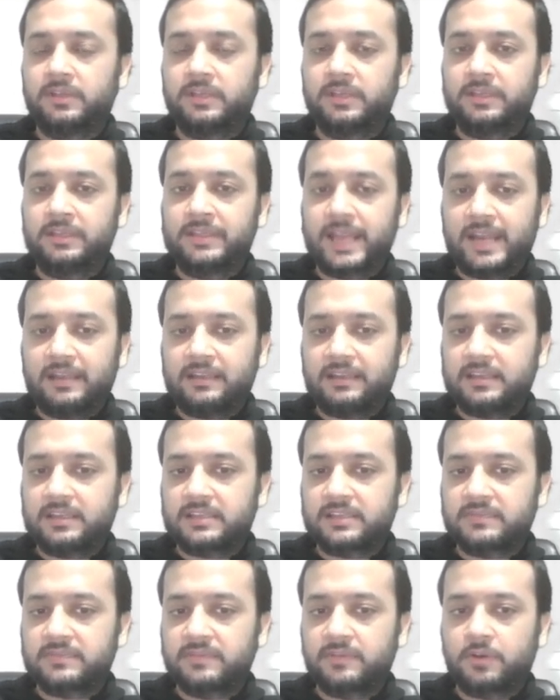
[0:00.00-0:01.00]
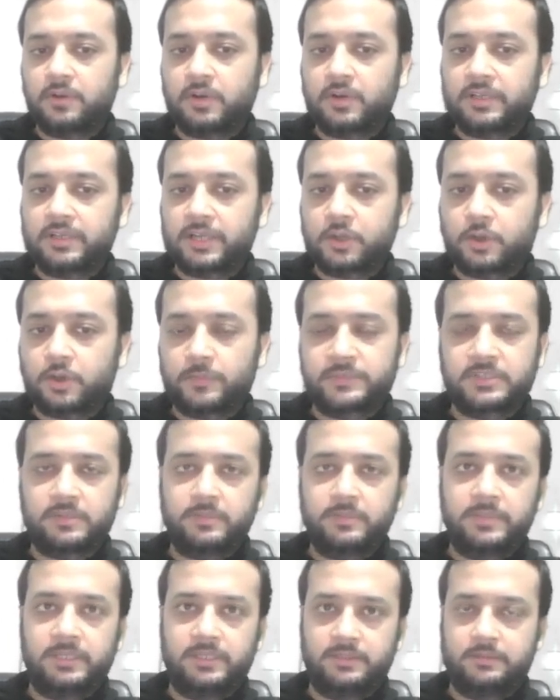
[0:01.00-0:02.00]
in that case we will not get option
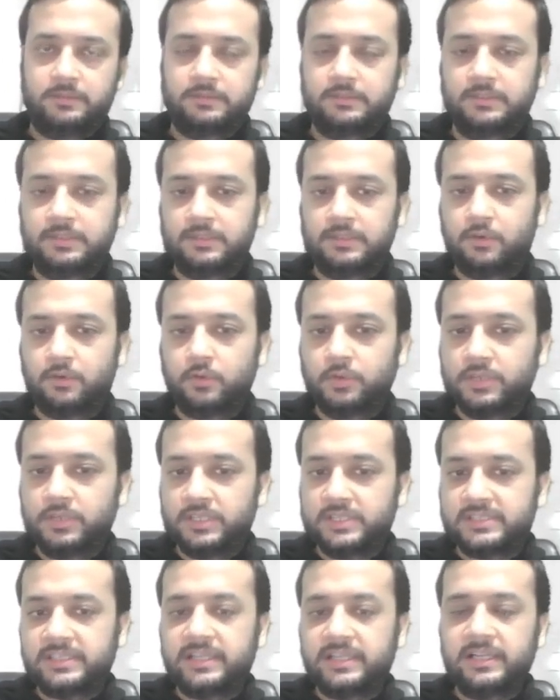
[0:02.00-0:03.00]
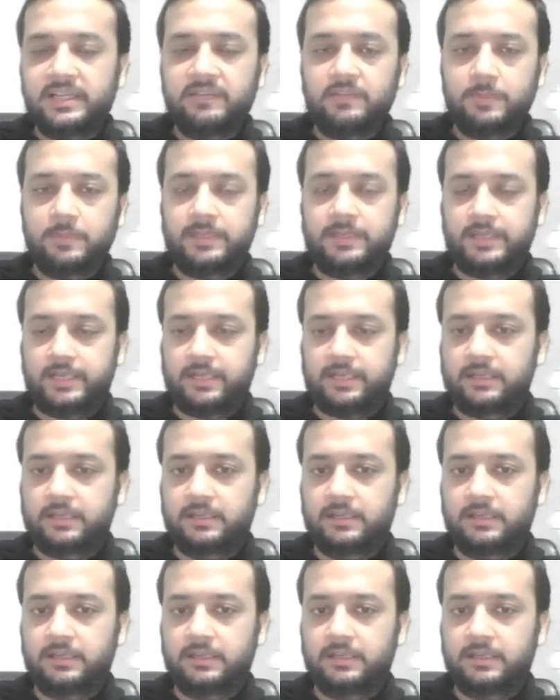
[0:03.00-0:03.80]
B. Only C and D will be correct.